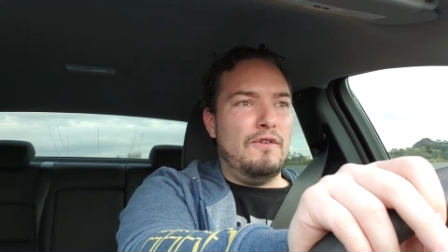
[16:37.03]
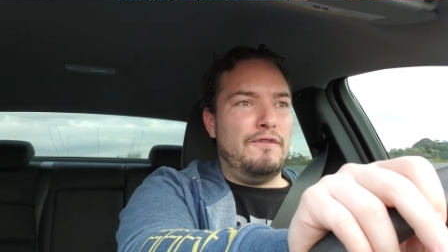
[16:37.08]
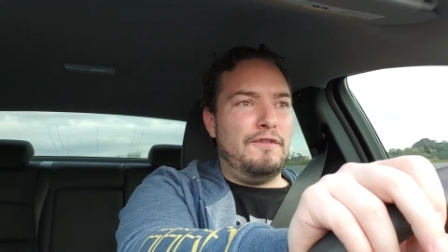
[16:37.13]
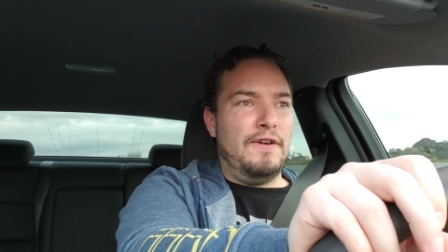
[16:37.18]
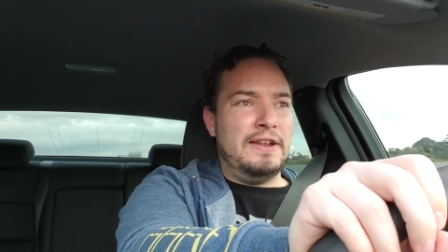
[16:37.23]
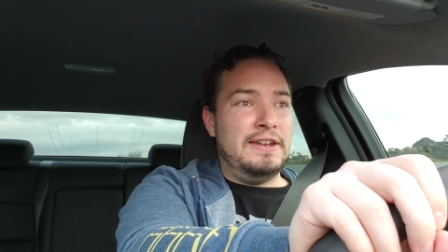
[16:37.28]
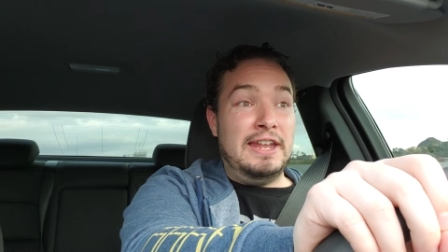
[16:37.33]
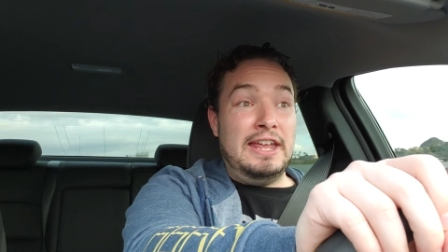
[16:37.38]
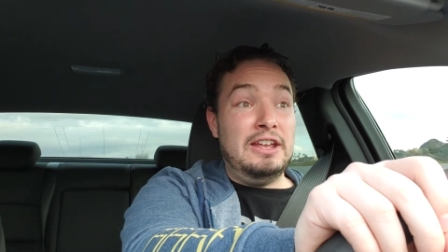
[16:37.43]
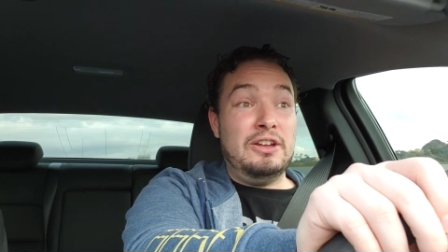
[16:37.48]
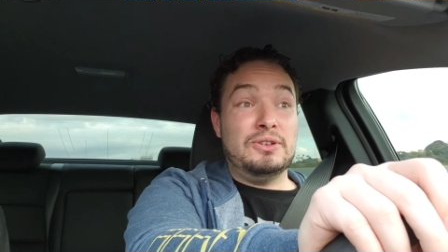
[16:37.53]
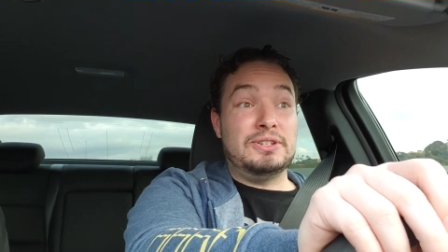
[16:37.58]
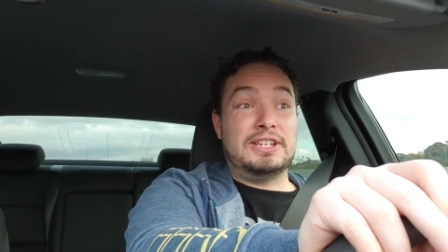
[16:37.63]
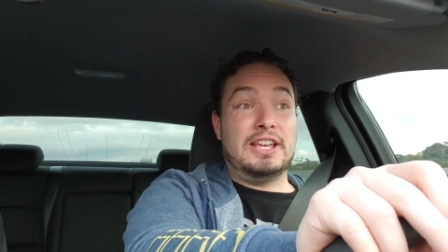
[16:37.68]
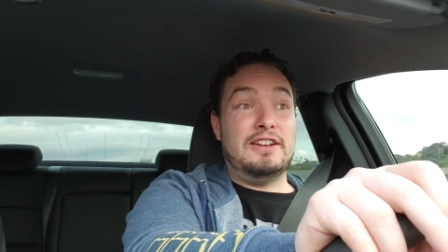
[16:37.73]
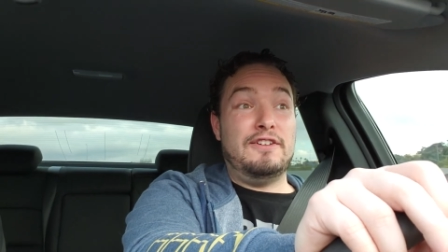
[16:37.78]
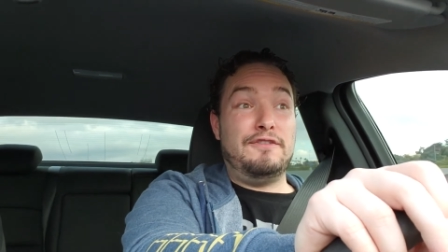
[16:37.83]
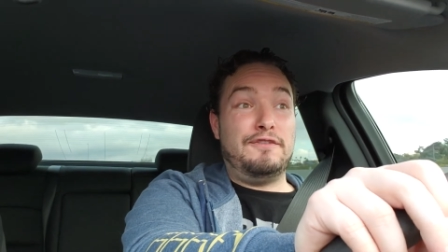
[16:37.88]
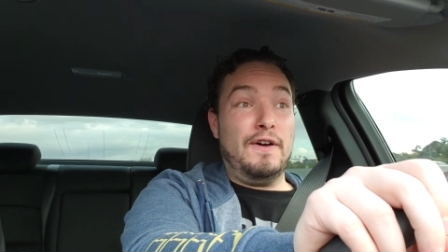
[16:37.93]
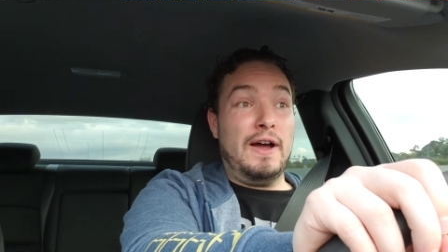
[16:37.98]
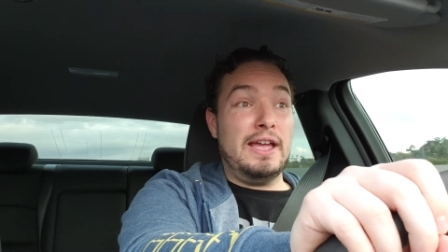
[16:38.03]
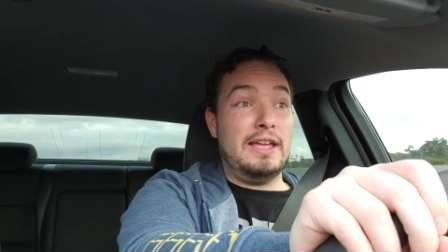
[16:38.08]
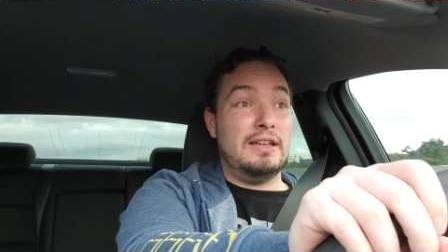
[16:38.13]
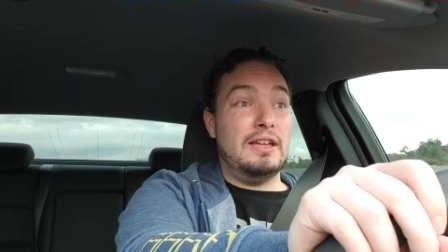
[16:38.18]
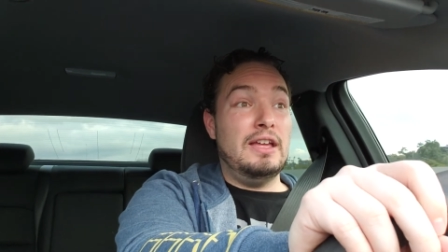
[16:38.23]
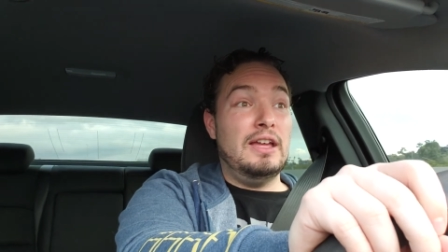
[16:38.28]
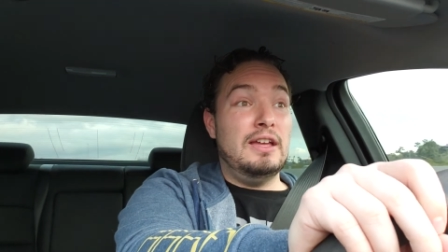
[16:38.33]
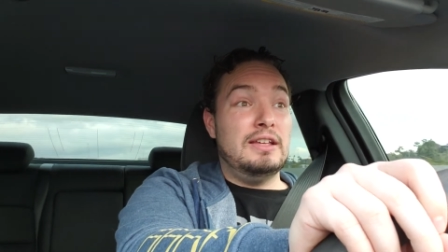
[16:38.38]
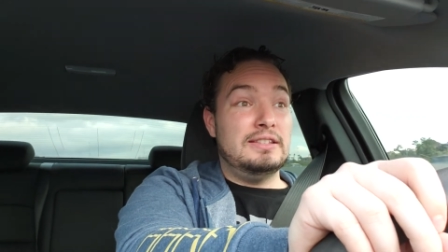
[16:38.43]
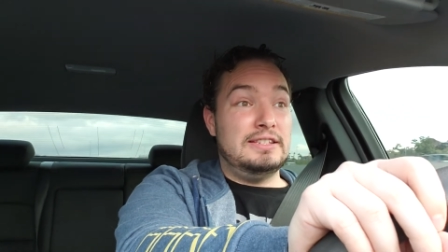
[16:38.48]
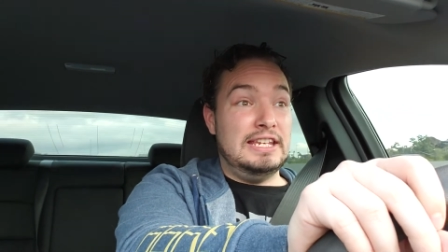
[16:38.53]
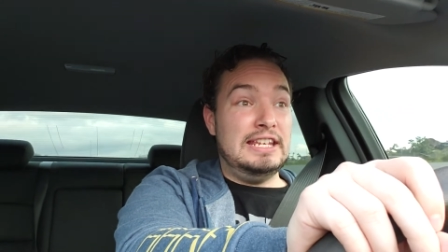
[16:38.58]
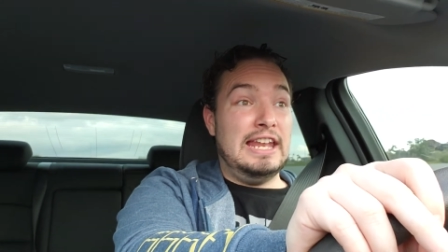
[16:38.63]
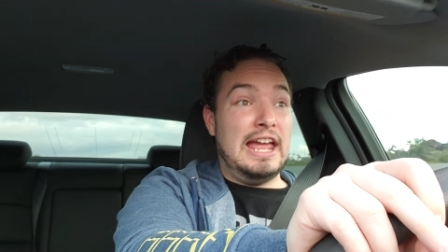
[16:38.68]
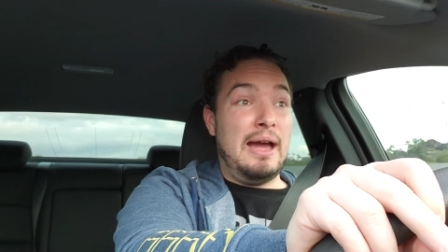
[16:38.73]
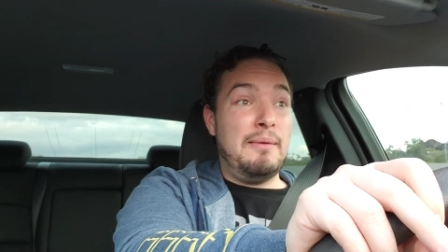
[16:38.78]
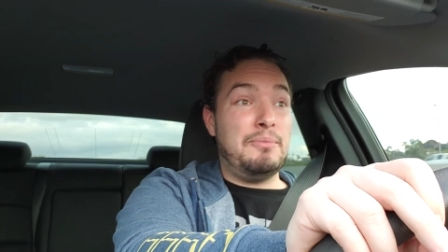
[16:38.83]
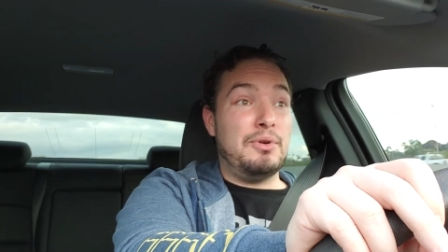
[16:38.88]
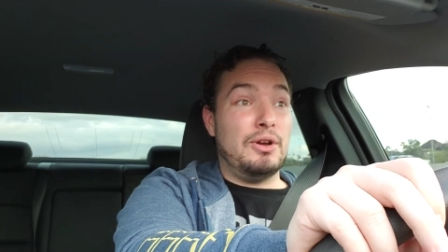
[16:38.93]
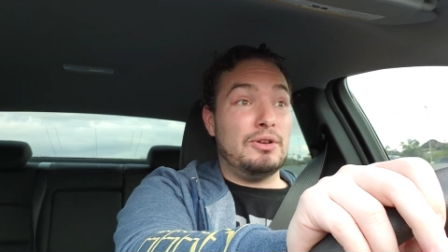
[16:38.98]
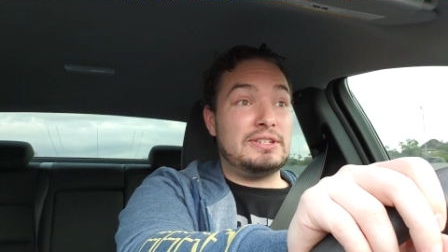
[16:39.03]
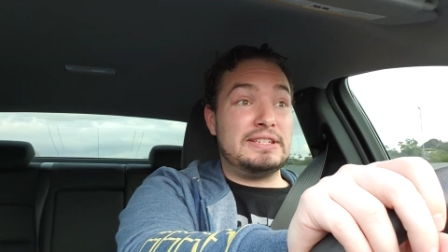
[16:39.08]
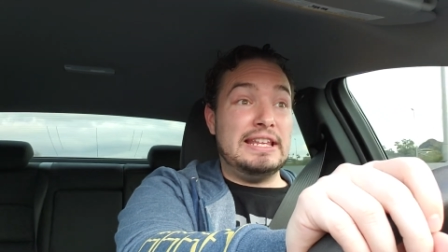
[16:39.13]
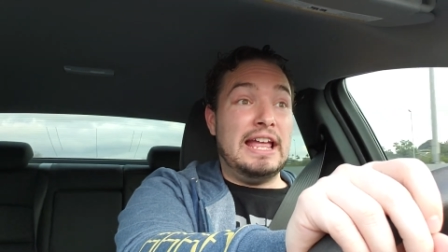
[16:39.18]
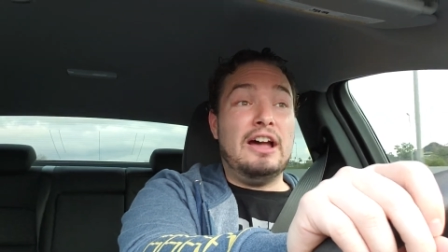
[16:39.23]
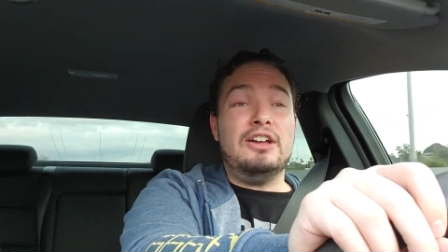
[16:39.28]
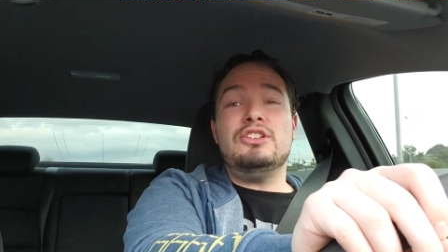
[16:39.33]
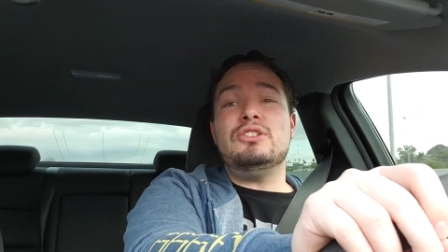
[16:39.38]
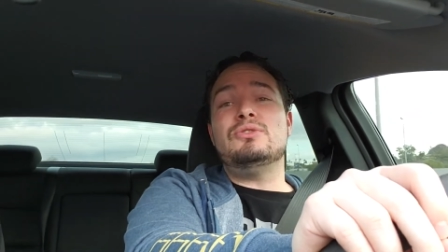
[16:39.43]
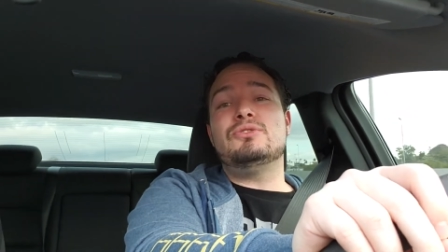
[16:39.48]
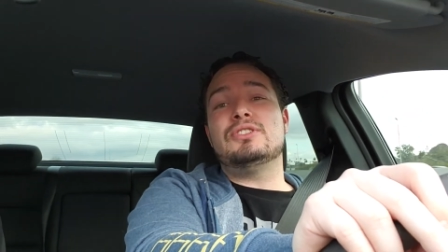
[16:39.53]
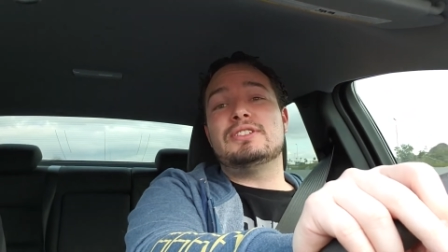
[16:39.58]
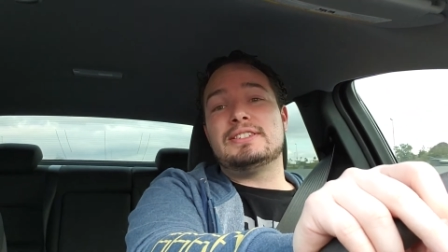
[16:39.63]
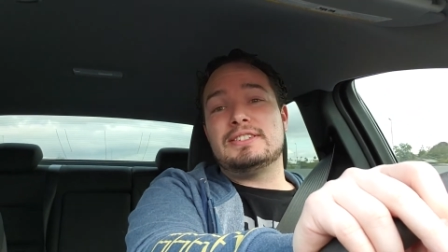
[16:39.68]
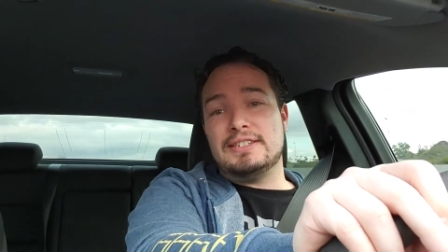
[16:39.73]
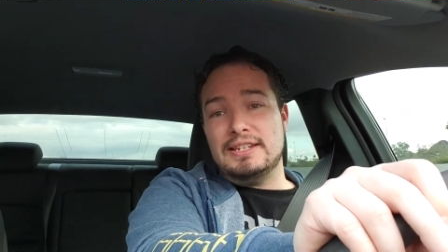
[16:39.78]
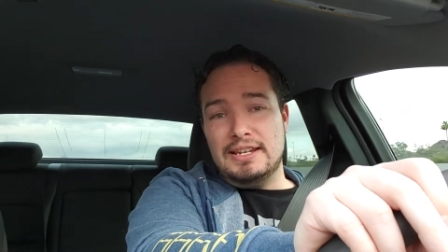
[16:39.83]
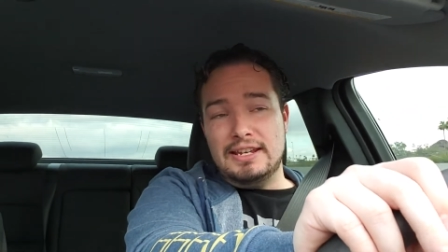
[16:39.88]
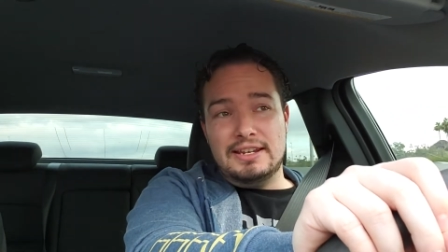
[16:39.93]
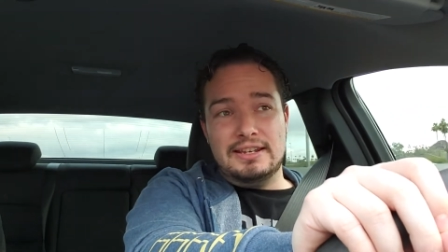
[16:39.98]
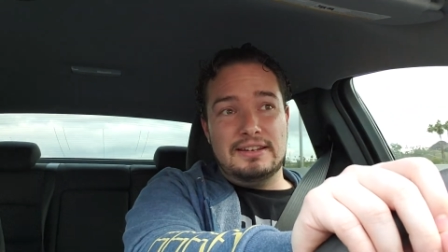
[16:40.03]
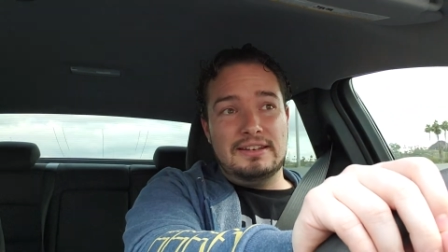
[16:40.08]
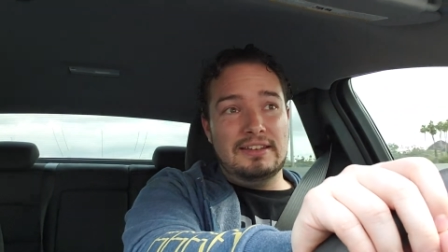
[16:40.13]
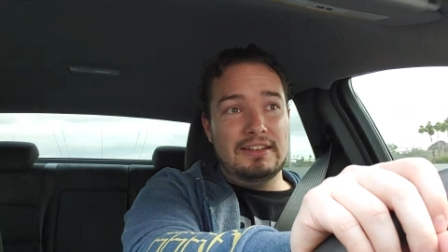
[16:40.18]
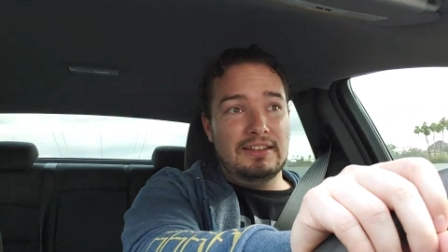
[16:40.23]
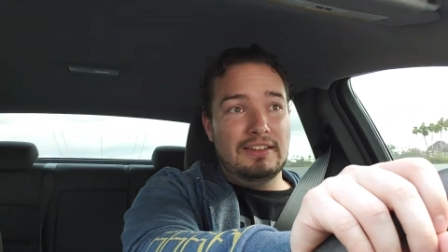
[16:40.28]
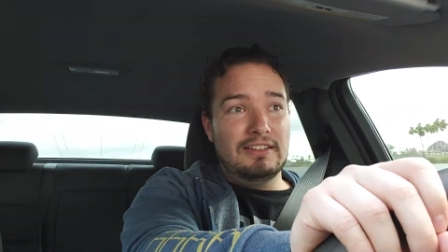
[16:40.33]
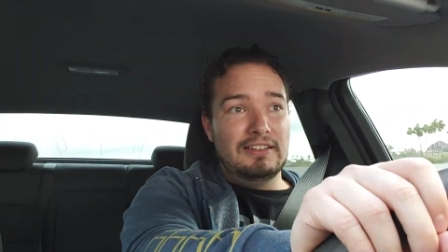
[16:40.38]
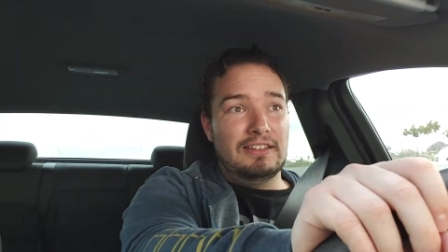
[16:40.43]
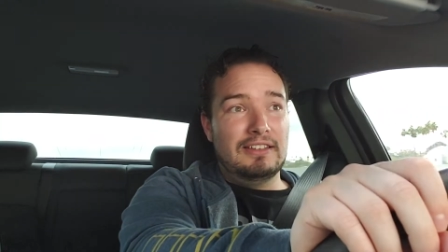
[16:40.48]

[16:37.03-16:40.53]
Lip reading: Fandango's going to fight Dean Ambrose. Now you just seen,